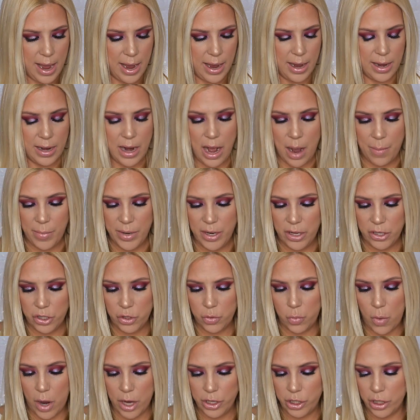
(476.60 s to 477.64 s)
and I'm gonna
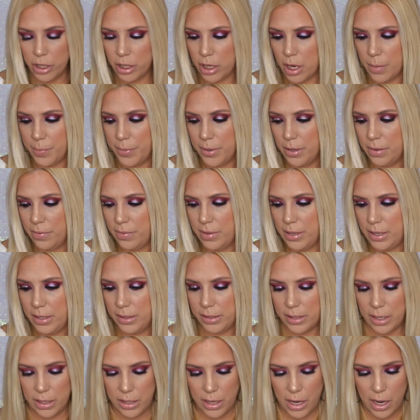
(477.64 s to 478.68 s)
swatch a couple of
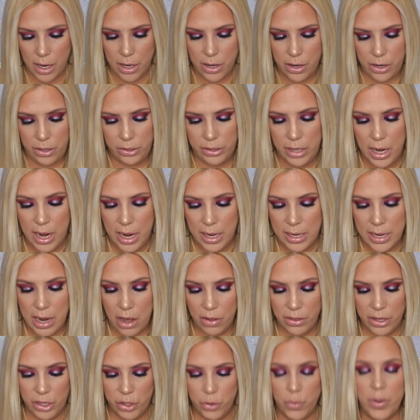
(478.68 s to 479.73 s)
these colors.
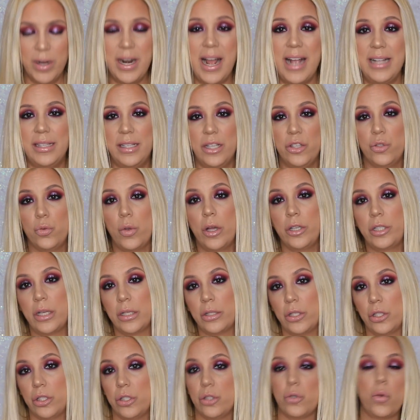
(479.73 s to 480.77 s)
Now this one I did swatch
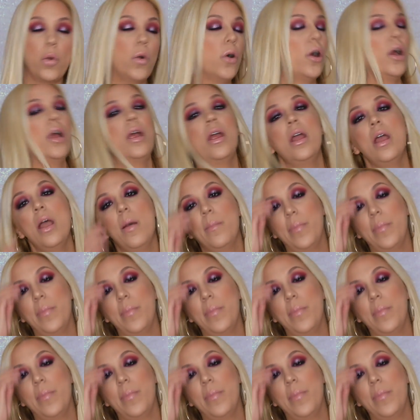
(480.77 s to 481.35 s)
at the store,